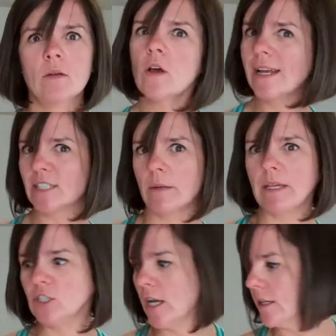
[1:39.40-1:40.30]
So that's going
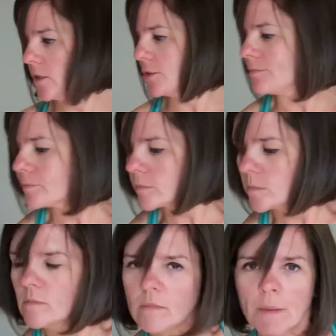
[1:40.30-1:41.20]
to be a challenge.
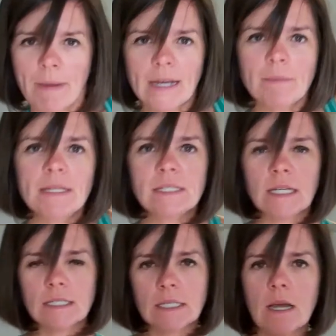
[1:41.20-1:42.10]
Body Beast
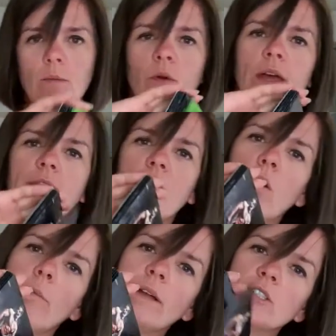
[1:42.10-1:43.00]
does come with a
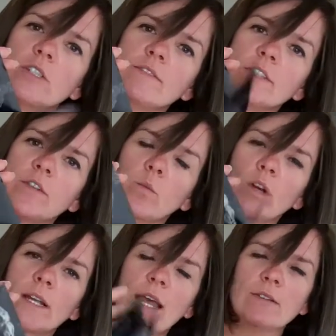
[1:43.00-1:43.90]
whole bunch of different
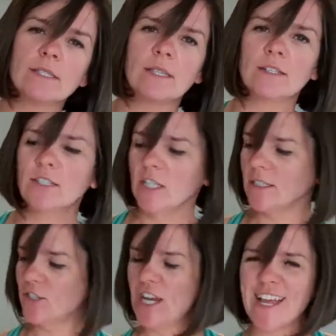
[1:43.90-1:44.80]
workouts that
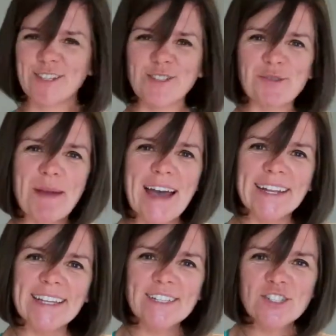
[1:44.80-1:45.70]
just challenge your
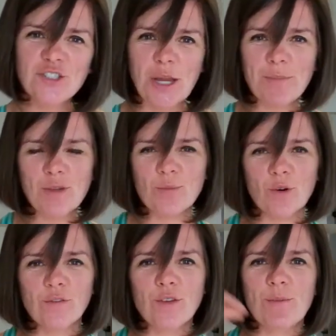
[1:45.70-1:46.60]
body, shape you
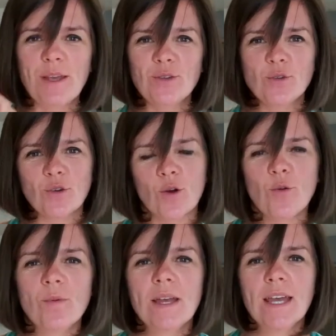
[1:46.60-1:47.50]
more if you make you
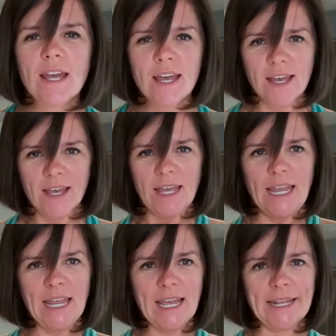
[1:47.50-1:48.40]
grow.
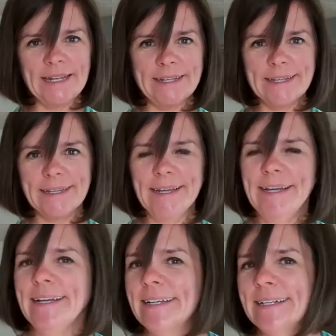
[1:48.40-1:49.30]
And
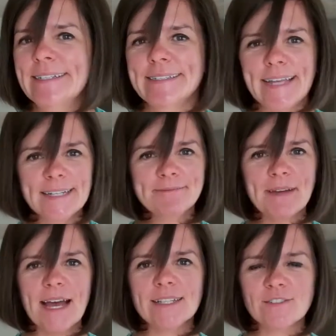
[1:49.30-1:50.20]
yeah,
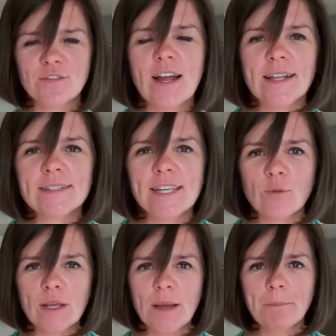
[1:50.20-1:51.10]
Hans and Franz,
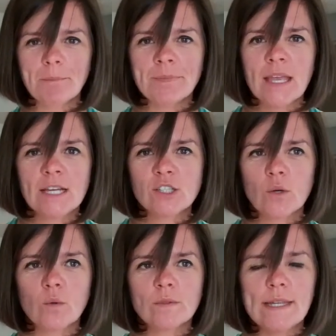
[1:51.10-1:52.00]
here we come.
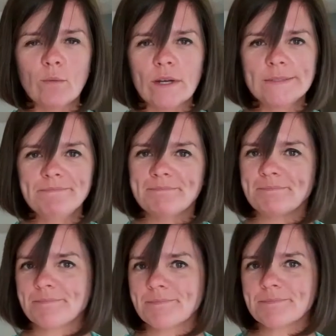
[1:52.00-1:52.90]
So day one.
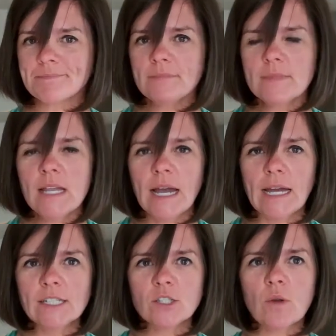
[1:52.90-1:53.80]

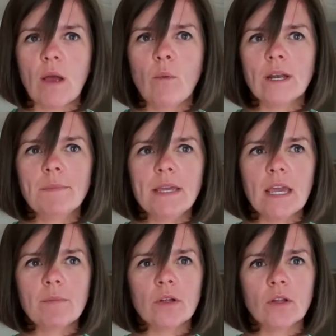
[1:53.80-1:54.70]
I just, I want to be
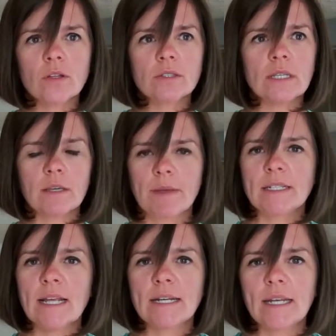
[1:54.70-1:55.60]
able to commit
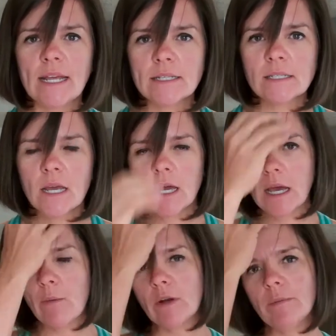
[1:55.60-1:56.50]
to ninety days.
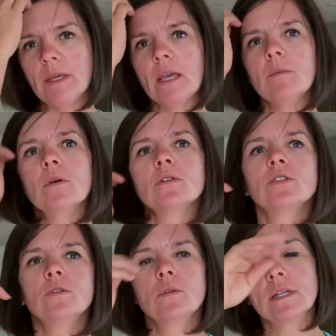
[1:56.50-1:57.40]
I want to be able
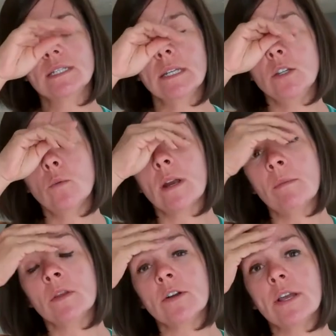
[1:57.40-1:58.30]
to continue what
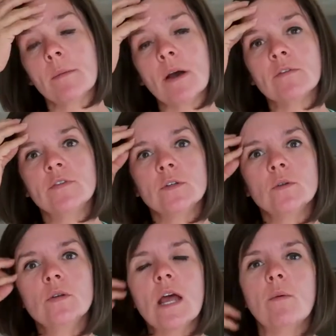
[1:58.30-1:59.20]
I'm learning about
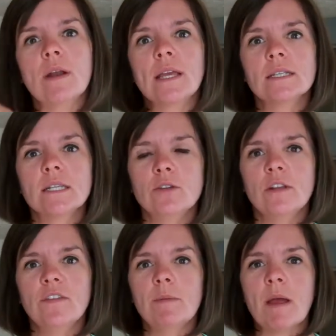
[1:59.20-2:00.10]
food. I want to continue
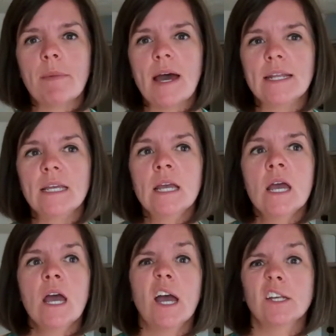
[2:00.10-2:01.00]
to feed my body.
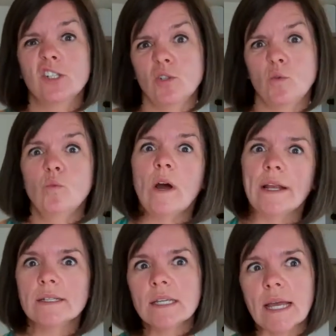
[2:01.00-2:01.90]
I do
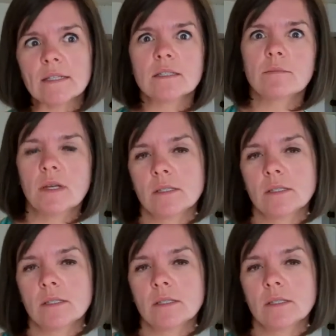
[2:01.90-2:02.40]
want to get some